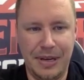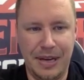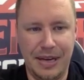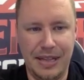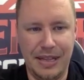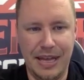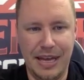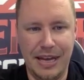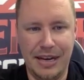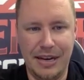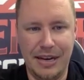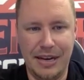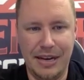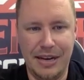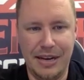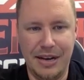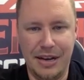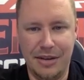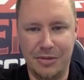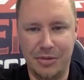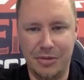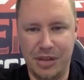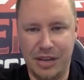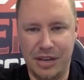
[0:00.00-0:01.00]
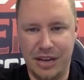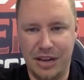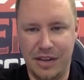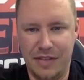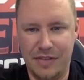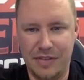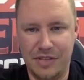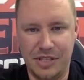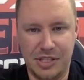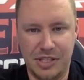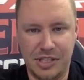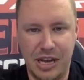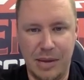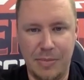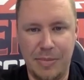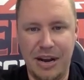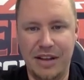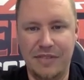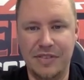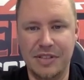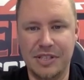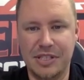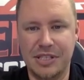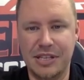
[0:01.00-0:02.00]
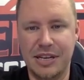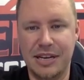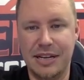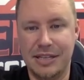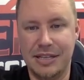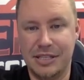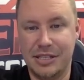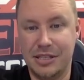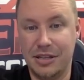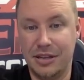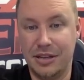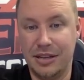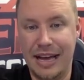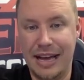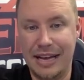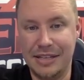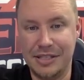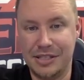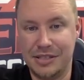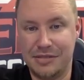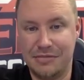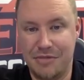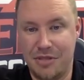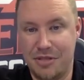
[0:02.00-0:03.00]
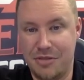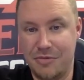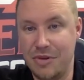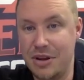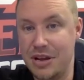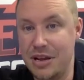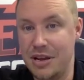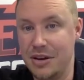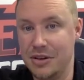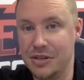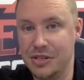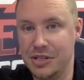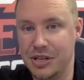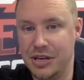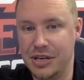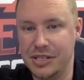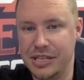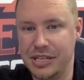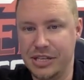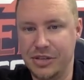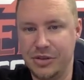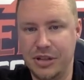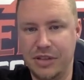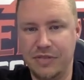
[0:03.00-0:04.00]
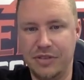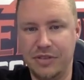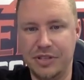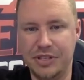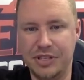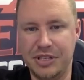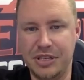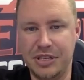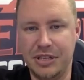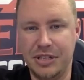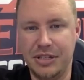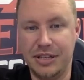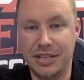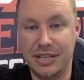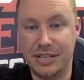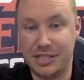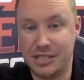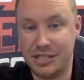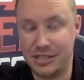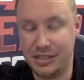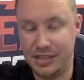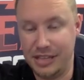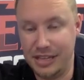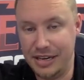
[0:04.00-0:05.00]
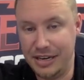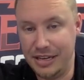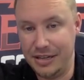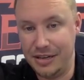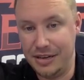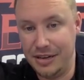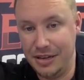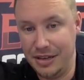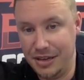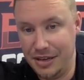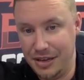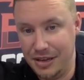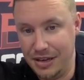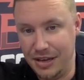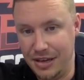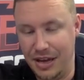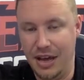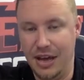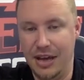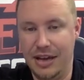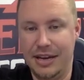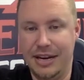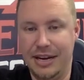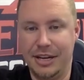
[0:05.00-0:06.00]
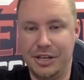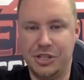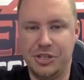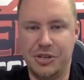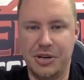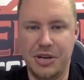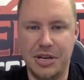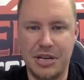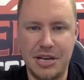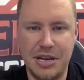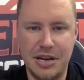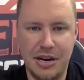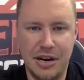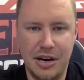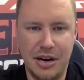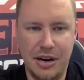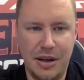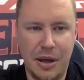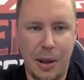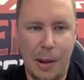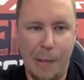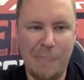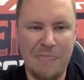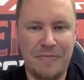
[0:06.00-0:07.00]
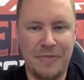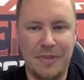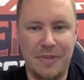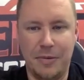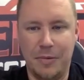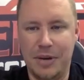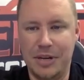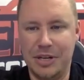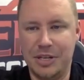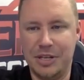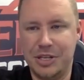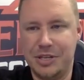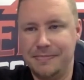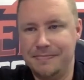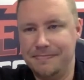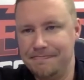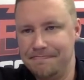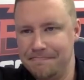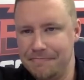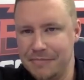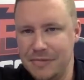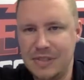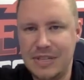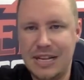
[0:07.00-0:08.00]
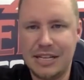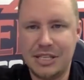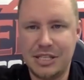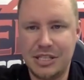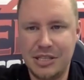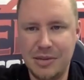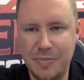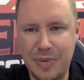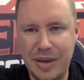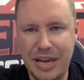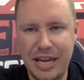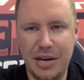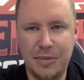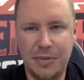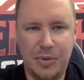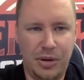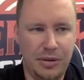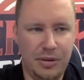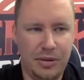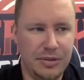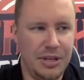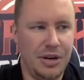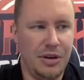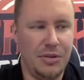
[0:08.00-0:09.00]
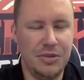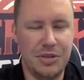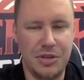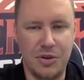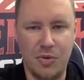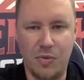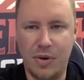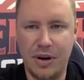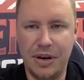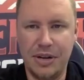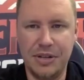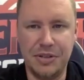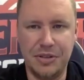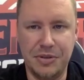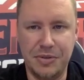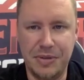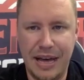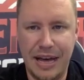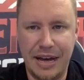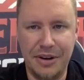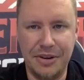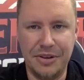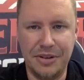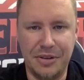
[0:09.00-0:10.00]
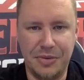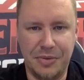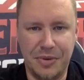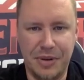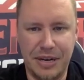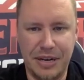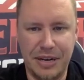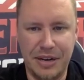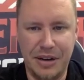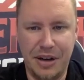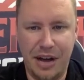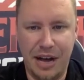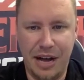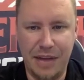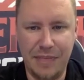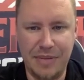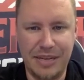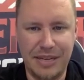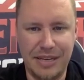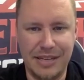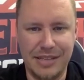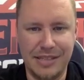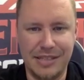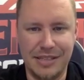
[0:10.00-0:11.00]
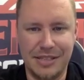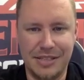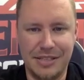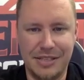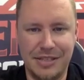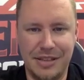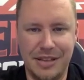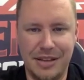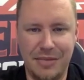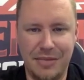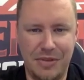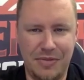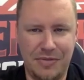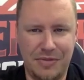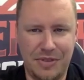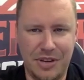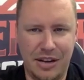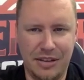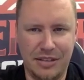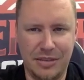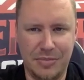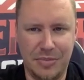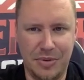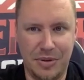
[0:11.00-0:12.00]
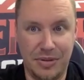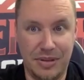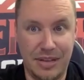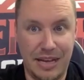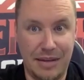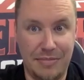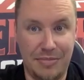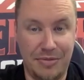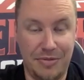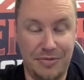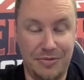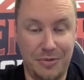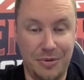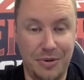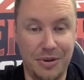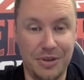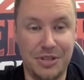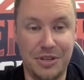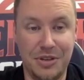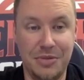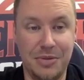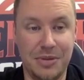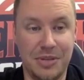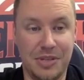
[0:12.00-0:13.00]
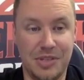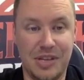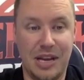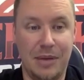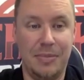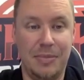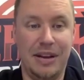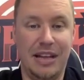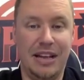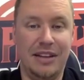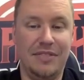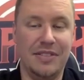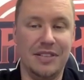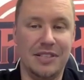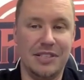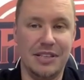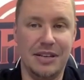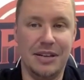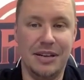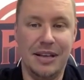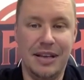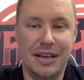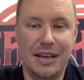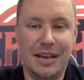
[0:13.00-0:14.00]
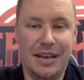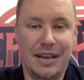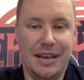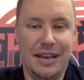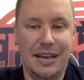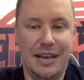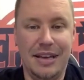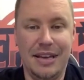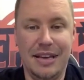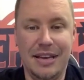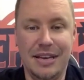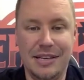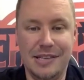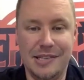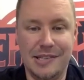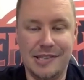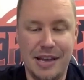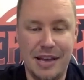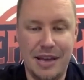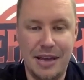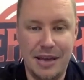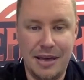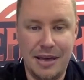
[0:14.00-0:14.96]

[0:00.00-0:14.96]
And then we'll look, obviously, Simon Edvinsson still has 3 years on his entry-level deal. They slid it an extra year, which that's debatable. Do you want to do that or do you want to not? Because and we've talked about that before too with Simon Edvinsson, is